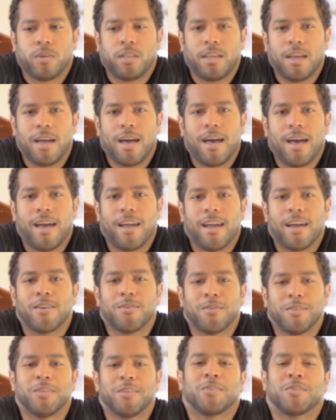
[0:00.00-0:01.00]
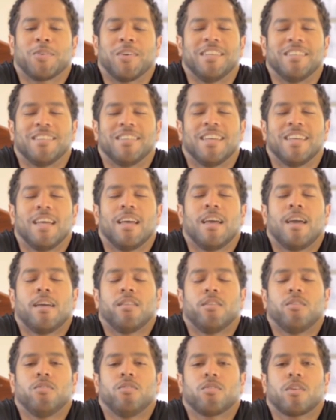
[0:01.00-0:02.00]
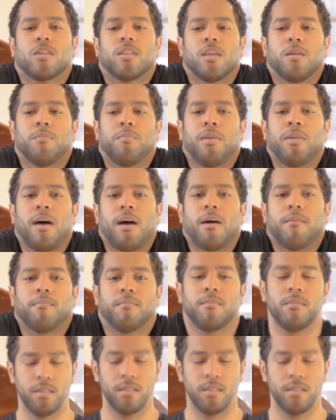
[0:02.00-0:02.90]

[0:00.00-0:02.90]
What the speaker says: really high. I know it looks crazy. And then you're just going to let them plop.